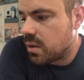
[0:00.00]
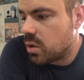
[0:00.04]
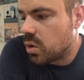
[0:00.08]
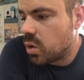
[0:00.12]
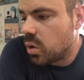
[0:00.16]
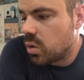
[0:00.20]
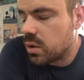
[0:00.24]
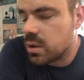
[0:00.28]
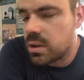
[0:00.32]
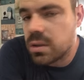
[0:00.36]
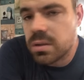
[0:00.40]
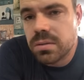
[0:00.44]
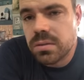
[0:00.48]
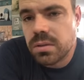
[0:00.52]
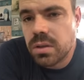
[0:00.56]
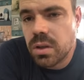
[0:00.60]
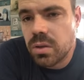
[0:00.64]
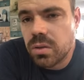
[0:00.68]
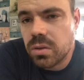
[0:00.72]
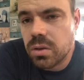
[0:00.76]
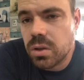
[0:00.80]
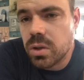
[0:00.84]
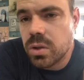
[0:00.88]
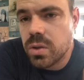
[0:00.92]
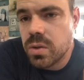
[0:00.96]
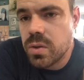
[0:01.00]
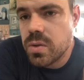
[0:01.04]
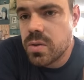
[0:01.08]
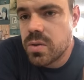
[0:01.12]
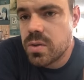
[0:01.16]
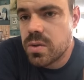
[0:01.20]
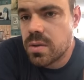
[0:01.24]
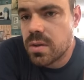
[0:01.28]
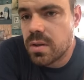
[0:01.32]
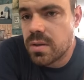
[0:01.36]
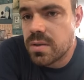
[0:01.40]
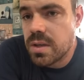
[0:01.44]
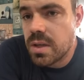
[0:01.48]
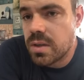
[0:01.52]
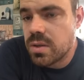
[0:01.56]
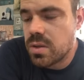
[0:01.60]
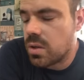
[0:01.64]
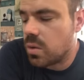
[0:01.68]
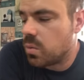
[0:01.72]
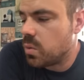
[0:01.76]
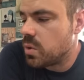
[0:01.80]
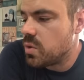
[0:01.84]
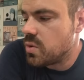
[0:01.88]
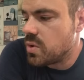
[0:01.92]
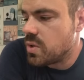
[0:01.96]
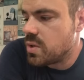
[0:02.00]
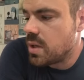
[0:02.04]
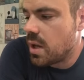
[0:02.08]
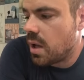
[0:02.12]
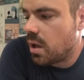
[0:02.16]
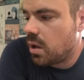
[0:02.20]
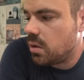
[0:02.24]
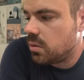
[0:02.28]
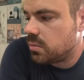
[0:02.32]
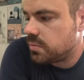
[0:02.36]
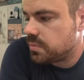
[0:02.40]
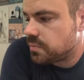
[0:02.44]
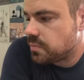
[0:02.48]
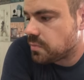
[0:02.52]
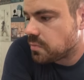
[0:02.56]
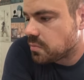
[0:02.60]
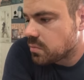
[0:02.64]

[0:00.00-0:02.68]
You only lose essentially when you sell.